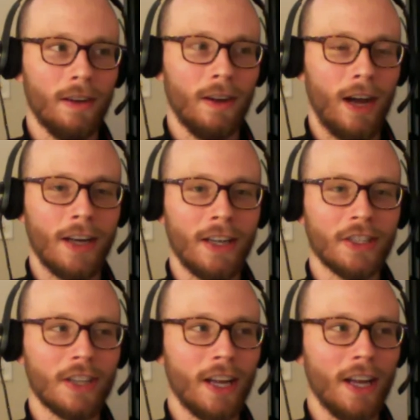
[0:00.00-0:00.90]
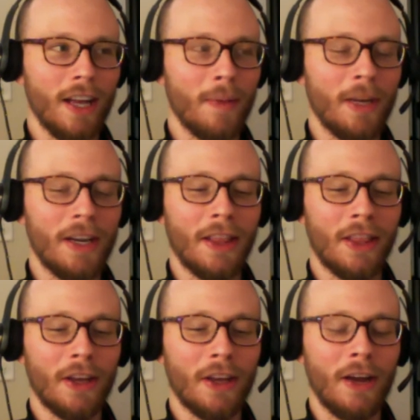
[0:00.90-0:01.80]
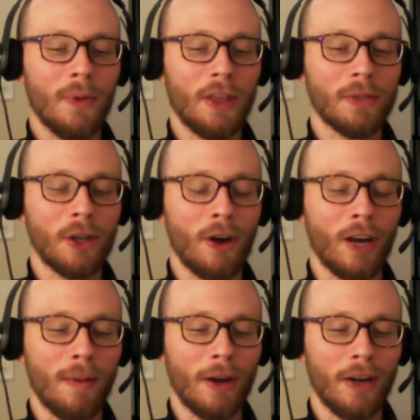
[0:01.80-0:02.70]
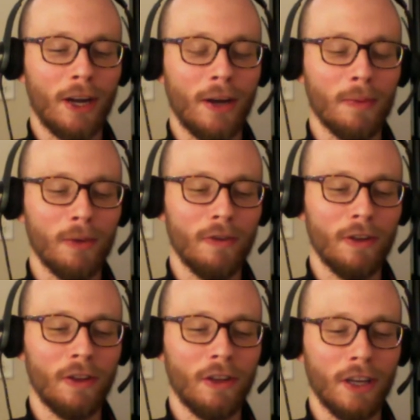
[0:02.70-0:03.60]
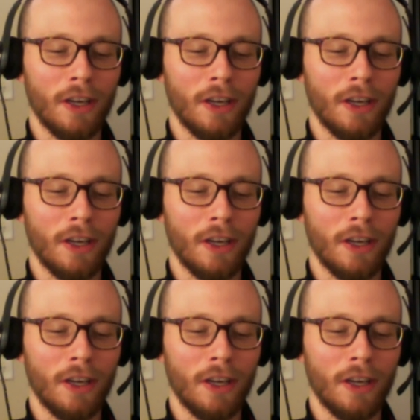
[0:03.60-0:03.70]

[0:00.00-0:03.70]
I mean, with them talking about moving the